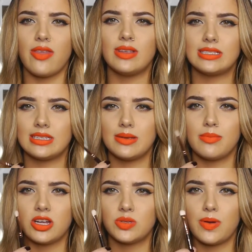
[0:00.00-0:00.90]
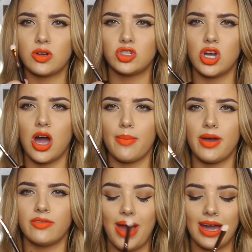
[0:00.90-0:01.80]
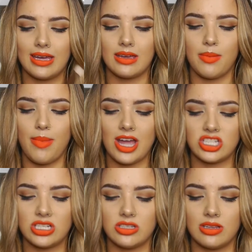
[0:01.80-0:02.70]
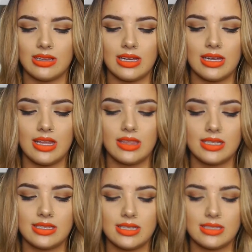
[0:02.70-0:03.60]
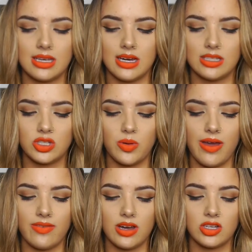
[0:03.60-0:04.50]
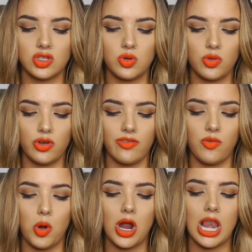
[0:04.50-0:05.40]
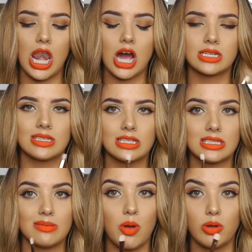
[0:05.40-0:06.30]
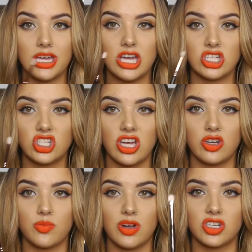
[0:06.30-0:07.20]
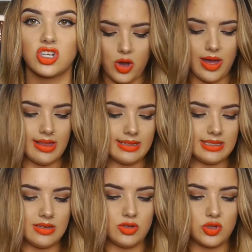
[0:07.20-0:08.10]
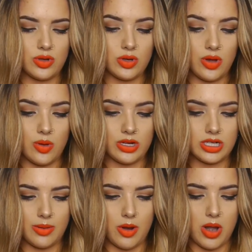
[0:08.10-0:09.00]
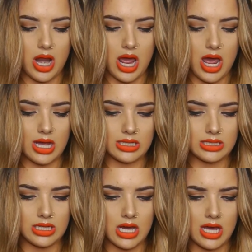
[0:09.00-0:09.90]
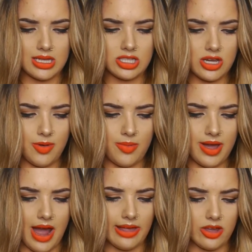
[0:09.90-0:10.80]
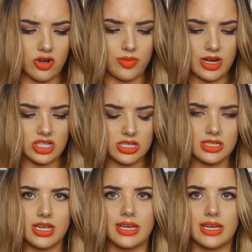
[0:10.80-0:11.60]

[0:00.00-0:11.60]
and this does a much better job of packing matte shades on the lid, and this is the Zoeva two thirty-four Luxe Smoky Shader Brush. Okay, let's see, which one do I want to talk about next? Uh, let's talk about my eyeliner brushes.